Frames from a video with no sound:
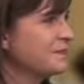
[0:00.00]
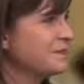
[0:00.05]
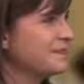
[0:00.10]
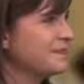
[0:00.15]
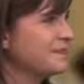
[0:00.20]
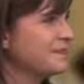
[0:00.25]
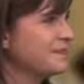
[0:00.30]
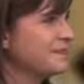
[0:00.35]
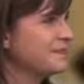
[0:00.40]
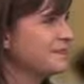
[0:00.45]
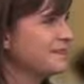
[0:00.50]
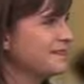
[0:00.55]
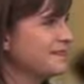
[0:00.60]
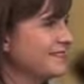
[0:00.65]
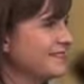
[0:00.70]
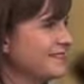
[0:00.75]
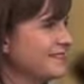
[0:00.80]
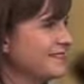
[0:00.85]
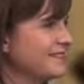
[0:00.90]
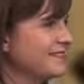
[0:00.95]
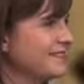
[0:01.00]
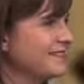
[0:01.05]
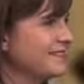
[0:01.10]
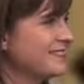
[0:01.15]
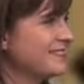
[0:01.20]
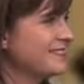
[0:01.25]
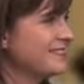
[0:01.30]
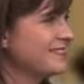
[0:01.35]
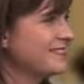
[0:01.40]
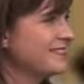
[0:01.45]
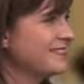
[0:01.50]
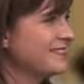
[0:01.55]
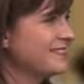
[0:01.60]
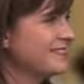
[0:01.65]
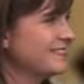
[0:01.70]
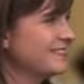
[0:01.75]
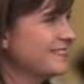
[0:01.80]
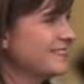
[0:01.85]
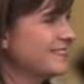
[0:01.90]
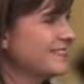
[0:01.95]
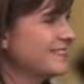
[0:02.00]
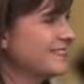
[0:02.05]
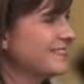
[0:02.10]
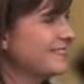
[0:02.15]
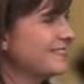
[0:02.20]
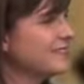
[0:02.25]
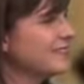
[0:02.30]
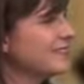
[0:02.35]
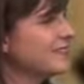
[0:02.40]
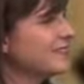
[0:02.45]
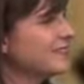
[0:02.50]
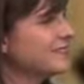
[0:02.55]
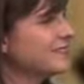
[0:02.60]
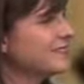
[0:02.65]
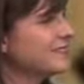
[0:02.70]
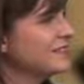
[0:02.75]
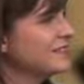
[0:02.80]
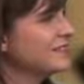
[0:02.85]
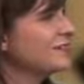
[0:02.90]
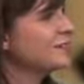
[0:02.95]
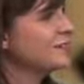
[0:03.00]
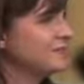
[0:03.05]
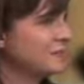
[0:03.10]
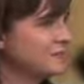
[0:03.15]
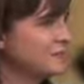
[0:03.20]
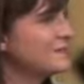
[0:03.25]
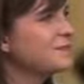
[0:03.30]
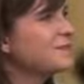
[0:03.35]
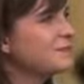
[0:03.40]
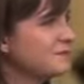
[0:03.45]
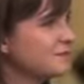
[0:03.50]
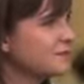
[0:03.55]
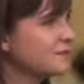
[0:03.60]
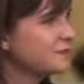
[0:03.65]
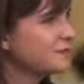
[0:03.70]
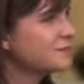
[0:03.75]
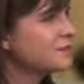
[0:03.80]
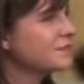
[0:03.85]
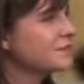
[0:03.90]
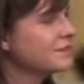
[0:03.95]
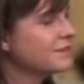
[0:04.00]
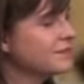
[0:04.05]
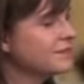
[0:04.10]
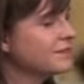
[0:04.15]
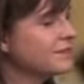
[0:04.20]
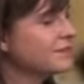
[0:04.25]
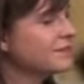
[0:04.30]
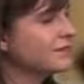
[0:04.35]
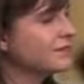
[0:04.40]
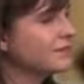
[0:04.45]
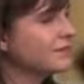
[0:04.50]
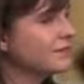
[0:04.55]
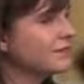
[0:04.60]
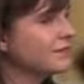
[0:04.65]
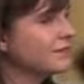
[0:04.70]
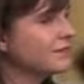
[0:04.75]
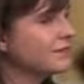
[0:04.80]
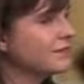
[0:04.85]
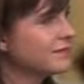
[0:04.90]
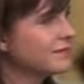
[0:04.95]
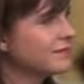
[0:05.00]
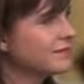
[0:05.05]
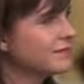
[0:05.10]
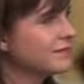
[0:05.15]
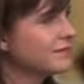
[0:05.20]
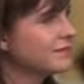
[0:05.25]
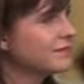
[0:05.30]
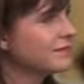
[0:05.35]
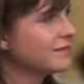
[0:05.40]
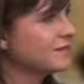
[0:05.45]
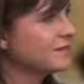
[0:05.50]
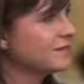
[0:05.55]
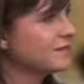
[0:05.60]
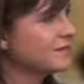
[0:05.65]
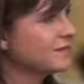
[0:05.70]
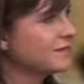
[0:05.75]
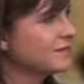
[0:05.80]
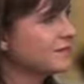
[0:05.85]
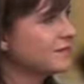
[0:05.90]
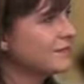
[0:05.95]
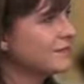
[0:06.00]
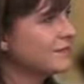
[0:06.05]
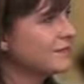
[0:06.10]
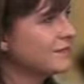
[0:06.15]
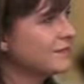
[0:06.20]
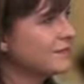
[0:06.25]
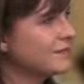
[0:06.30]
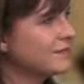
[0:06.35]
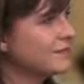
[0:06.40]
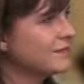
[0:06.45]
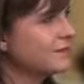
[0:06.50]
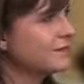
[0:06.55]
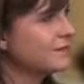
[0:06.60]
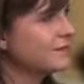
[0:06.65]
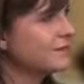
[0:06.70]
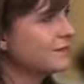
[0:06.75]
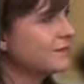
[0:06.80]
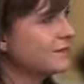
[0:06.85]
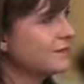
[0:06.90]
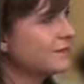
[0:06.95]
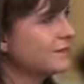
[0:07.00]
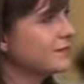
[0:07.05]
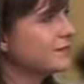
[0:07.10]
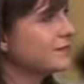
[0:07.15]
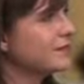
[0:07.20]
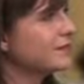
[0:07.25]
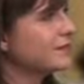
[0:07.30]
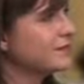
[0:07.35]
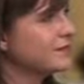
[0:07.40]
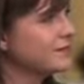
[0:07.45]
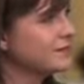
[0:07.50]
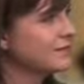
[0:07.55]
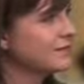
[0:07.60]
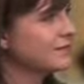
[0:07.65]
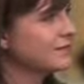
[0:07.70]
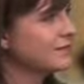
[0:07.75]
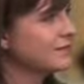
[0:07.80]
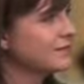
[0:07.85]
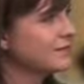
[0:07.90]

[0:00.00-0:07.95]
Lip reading: [no speech]